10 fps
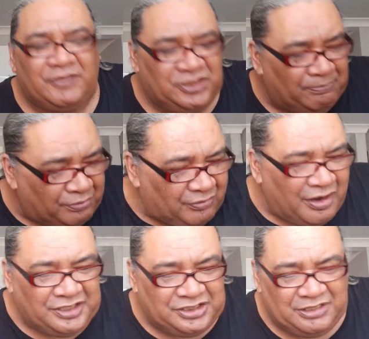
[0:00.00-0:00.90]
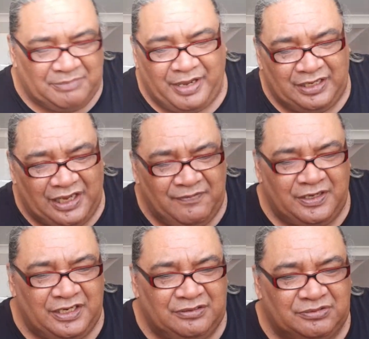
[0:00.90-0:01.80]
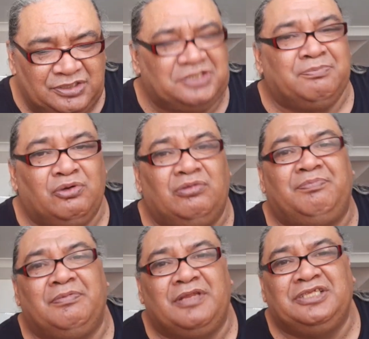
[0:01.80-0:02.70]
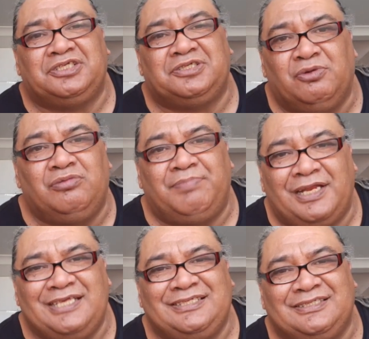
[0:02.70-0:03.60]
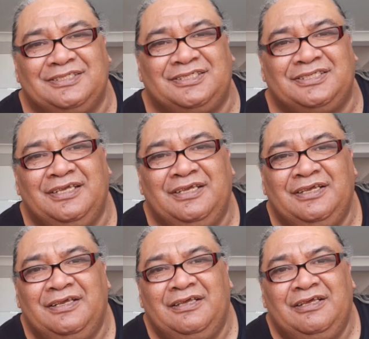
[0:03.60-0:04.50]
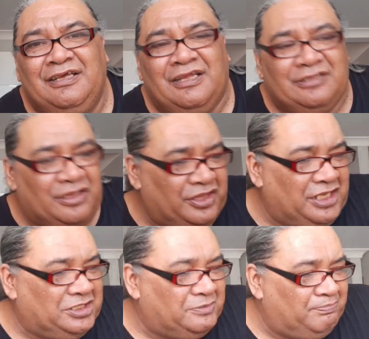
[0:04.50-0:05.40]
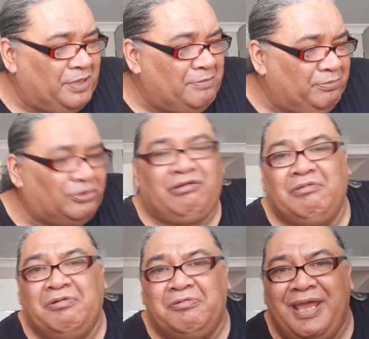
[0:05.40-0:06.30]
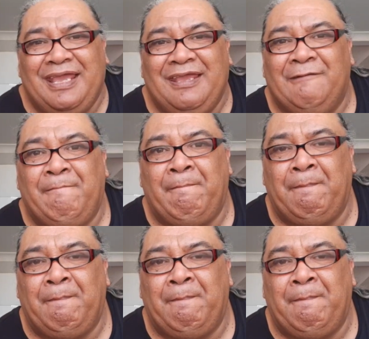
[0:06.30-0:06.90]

surprised about, even in small places, the things people throw away.